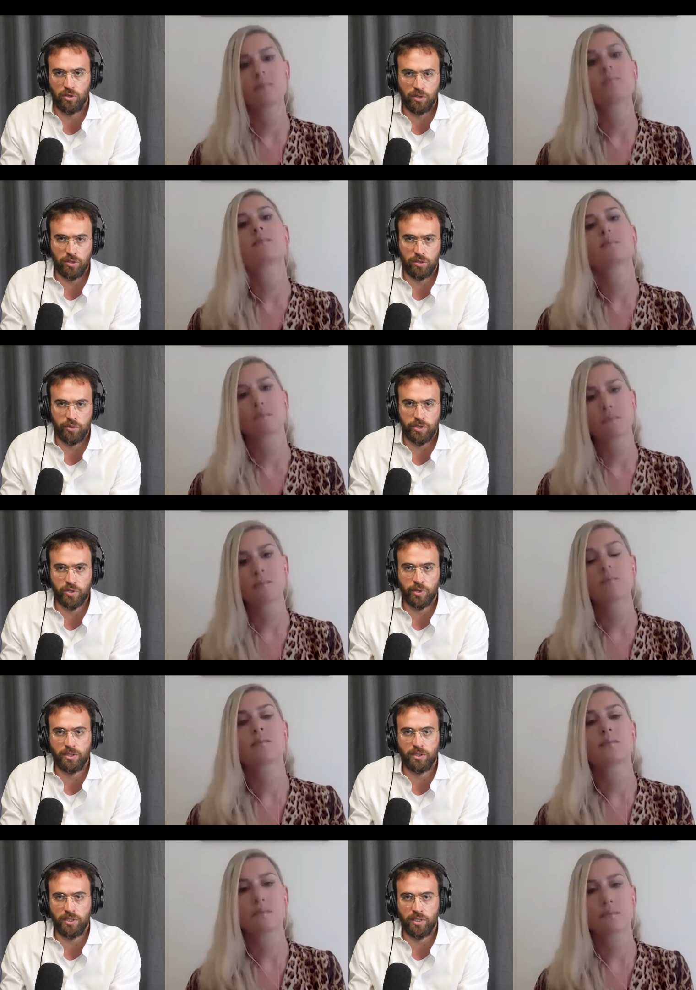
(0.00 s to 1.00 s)
Speaker 1: or
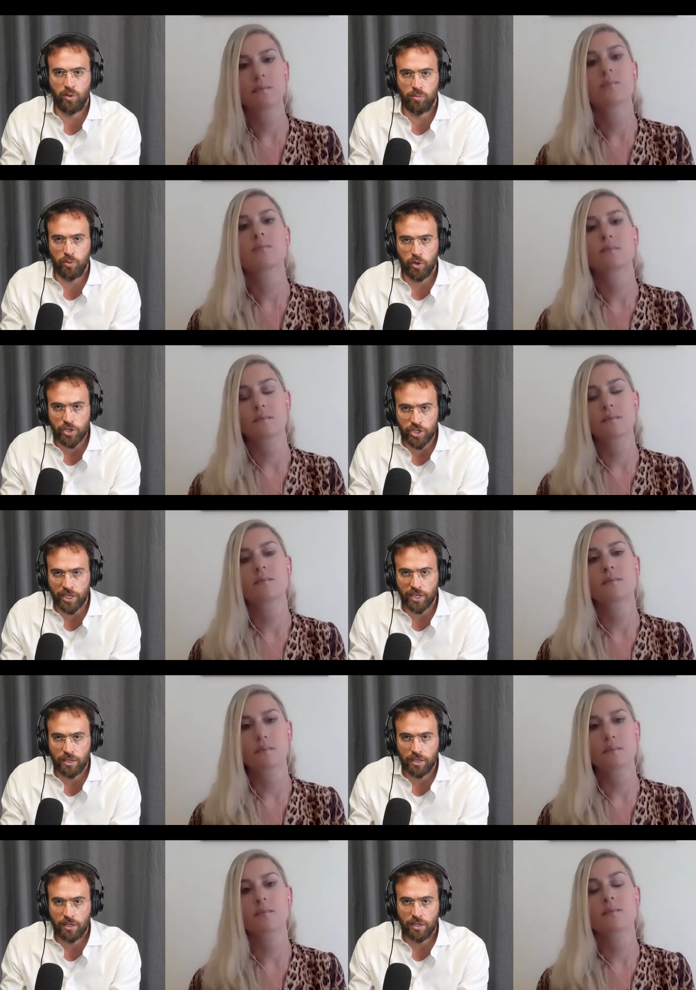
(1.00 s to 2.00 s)
restricting or purging.
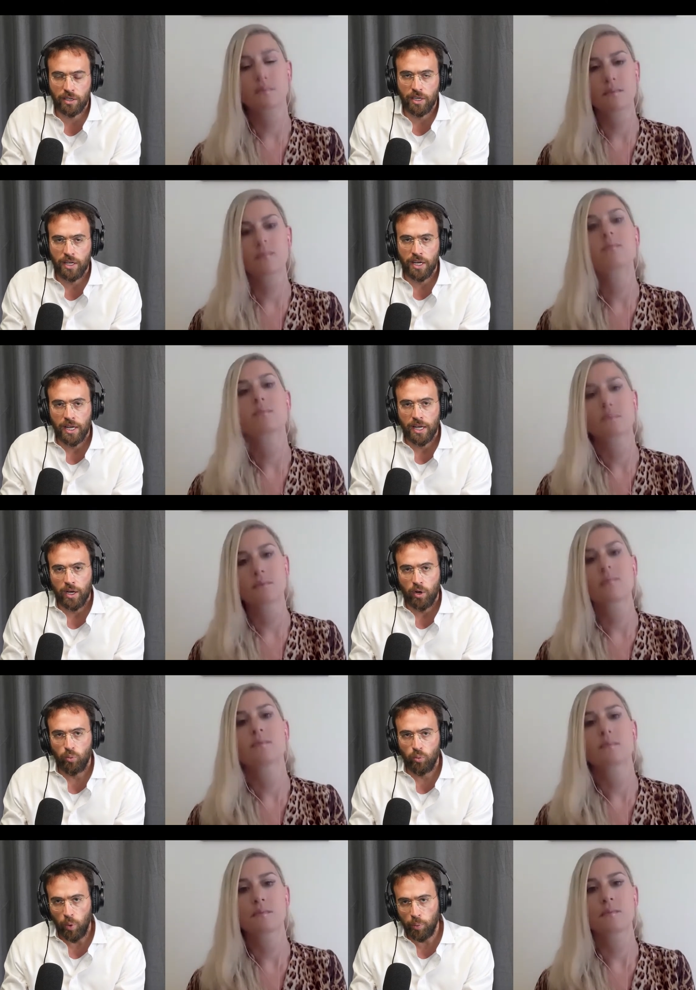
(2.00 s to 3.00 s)

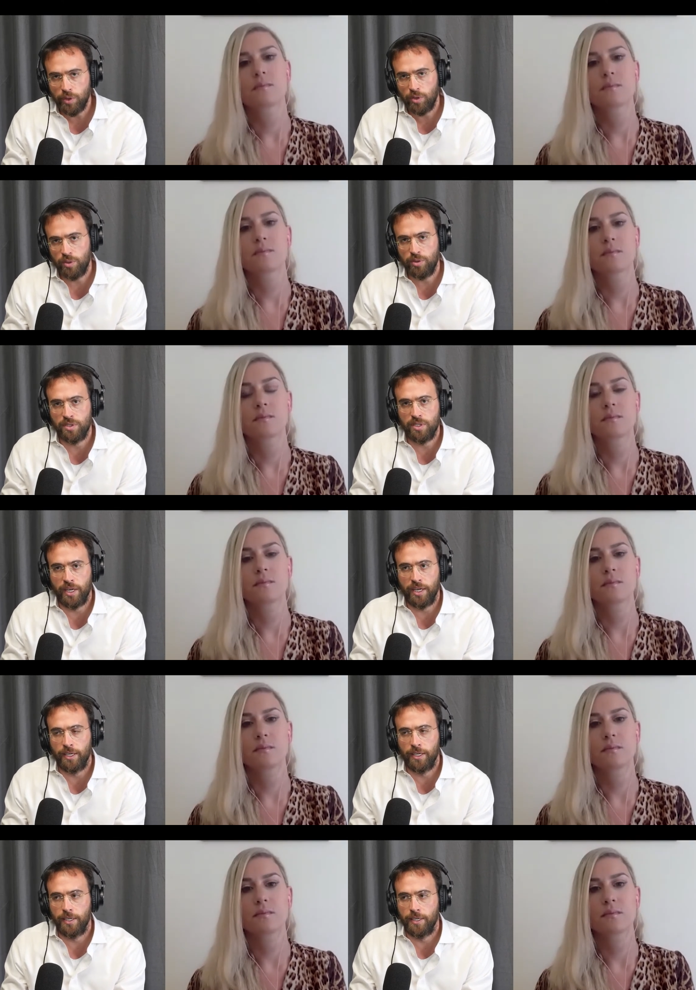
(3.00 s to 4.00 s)
What would you say
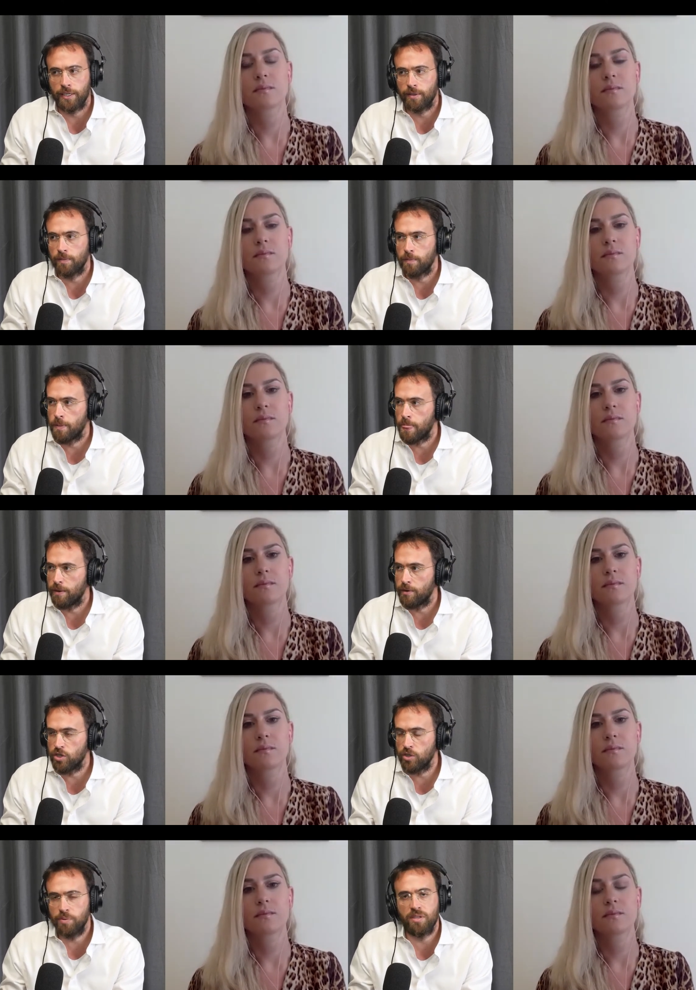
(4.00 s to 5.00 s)

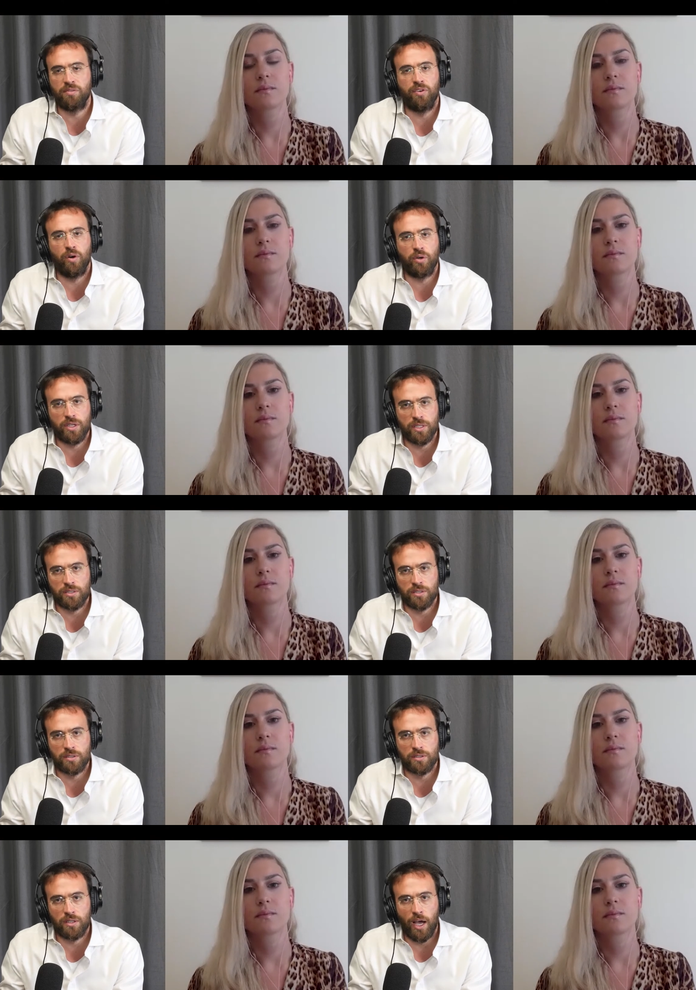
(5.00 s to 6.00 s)
should be the focus?
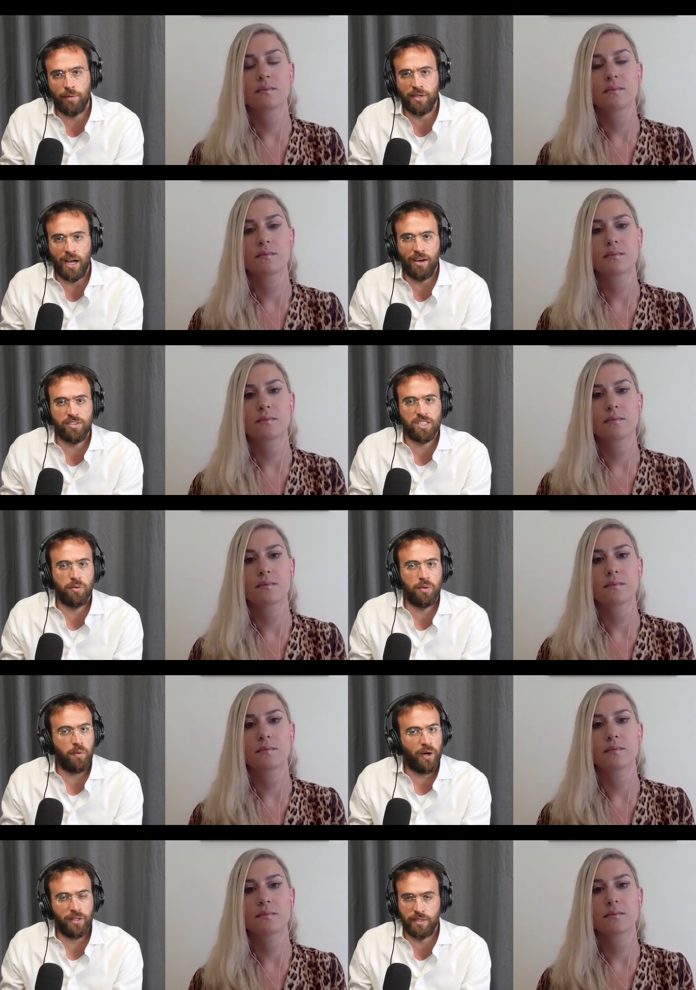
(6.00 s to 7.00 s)
I mean, obviously we
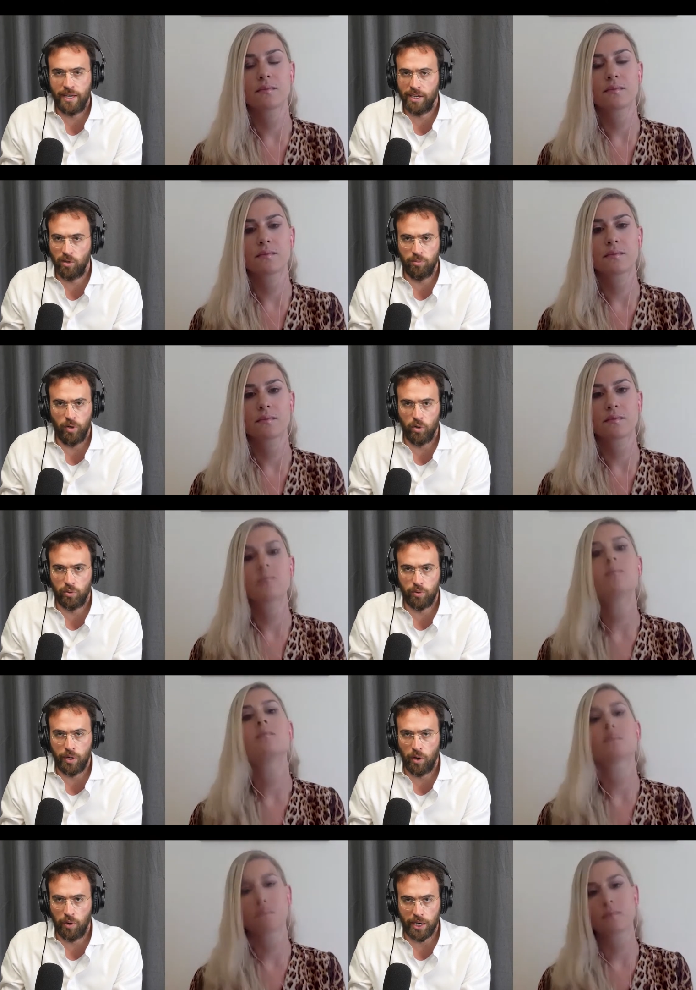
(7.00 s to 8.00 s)
want to tackle both. We
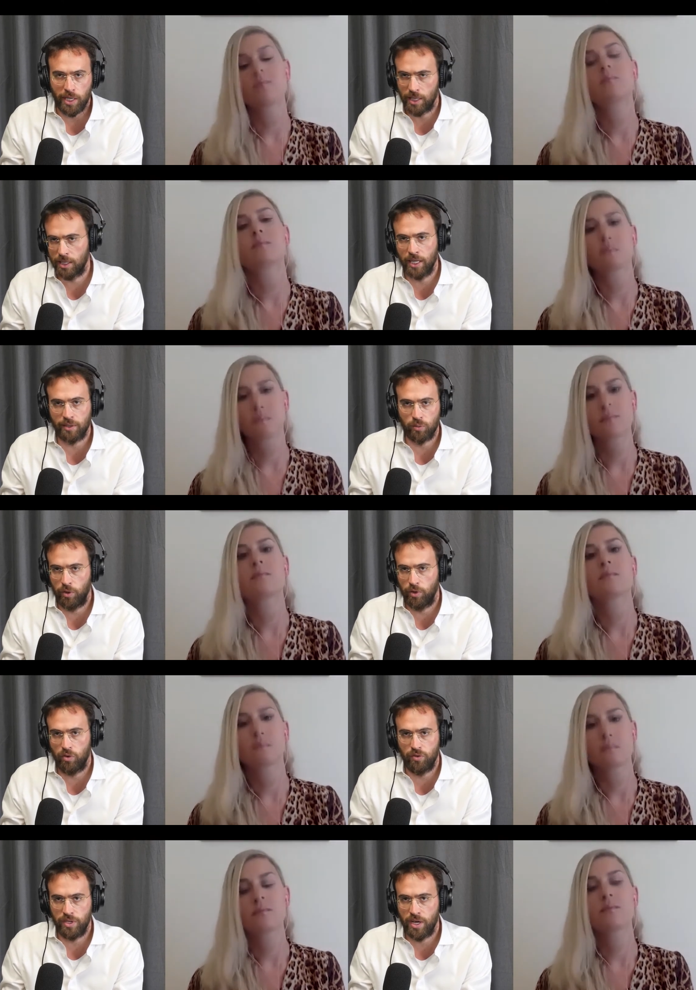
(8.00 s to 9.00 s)
don't want to neglect one
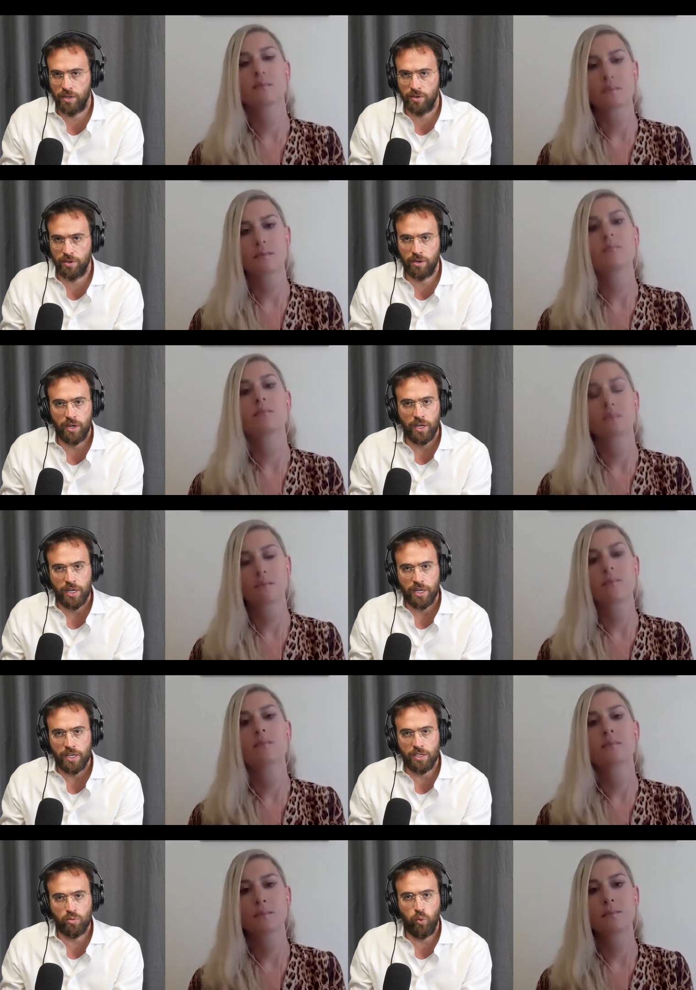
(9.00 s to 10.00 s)
over the other.
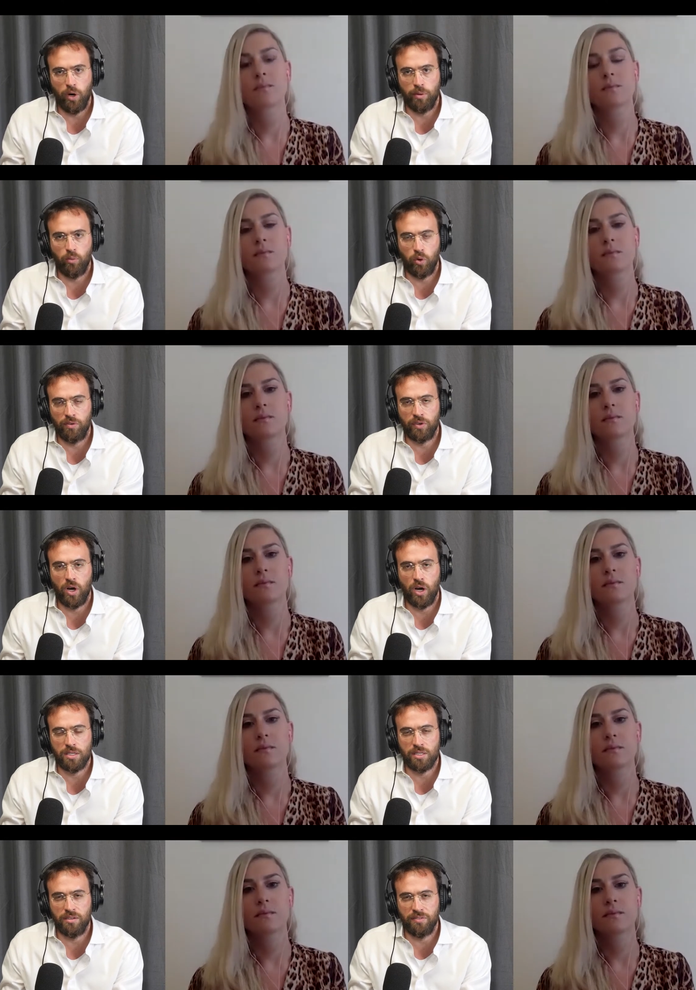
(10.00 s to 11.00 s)
Is one more of a
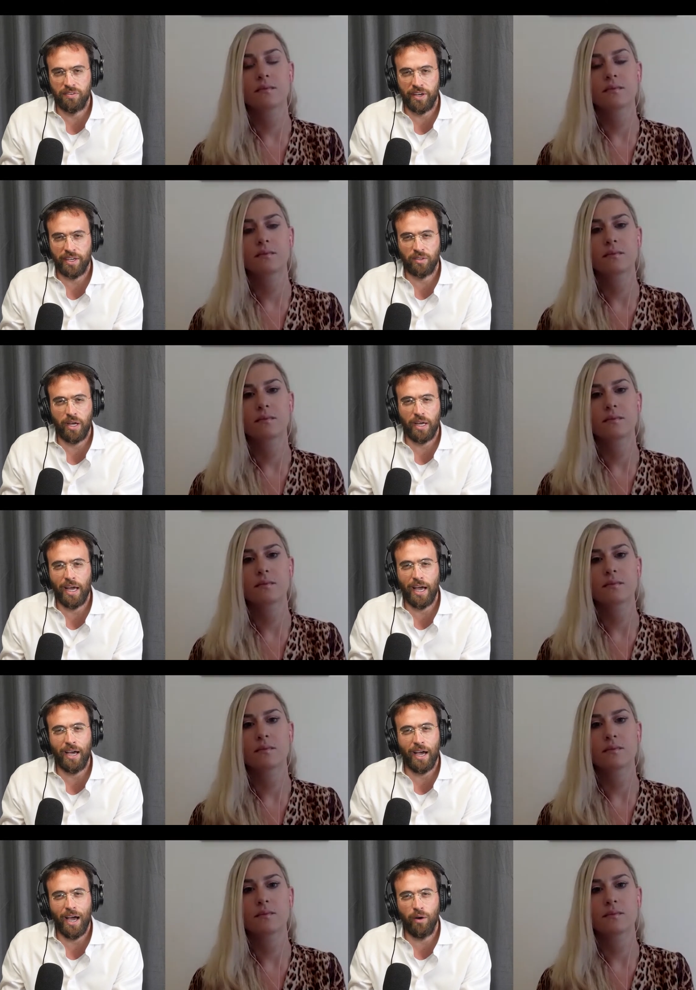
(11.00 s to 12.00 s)
cause and effect?
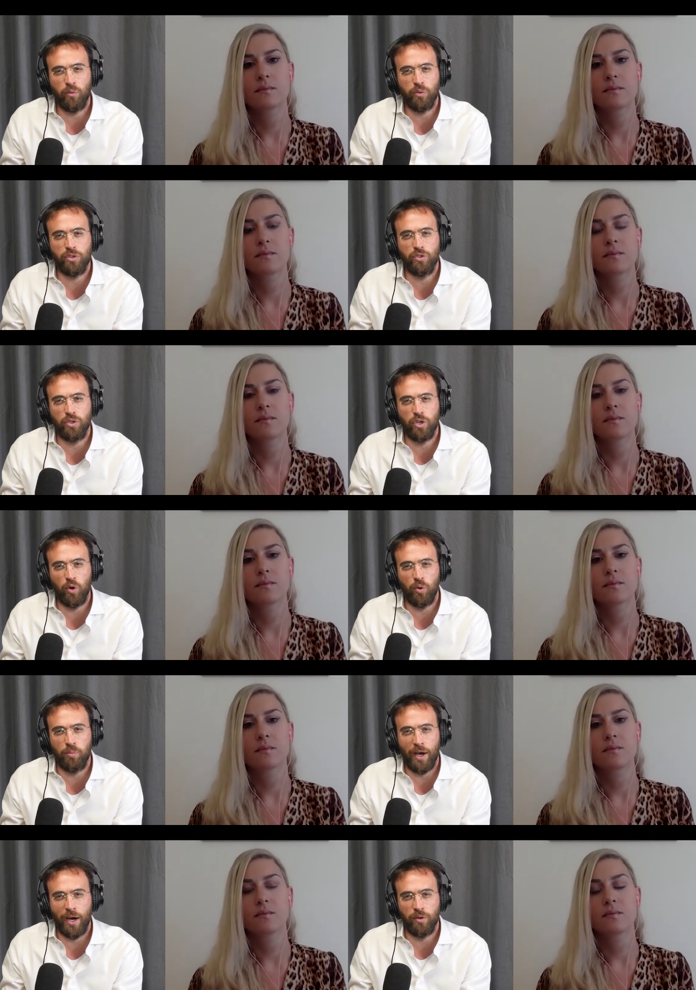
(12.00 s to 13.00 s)
How would you go
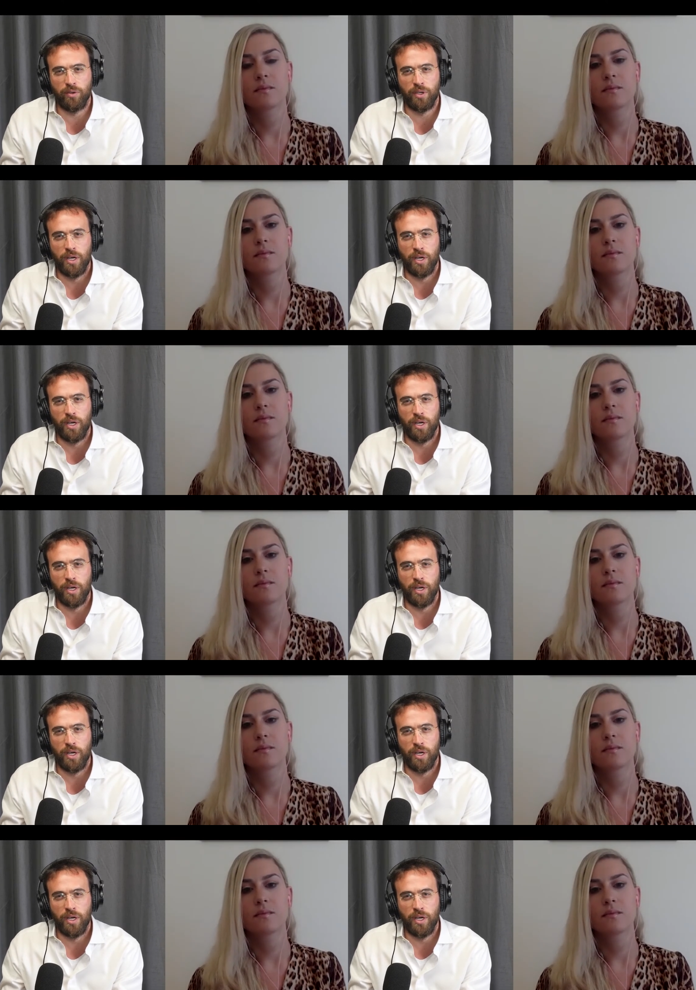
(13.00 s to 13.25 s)
about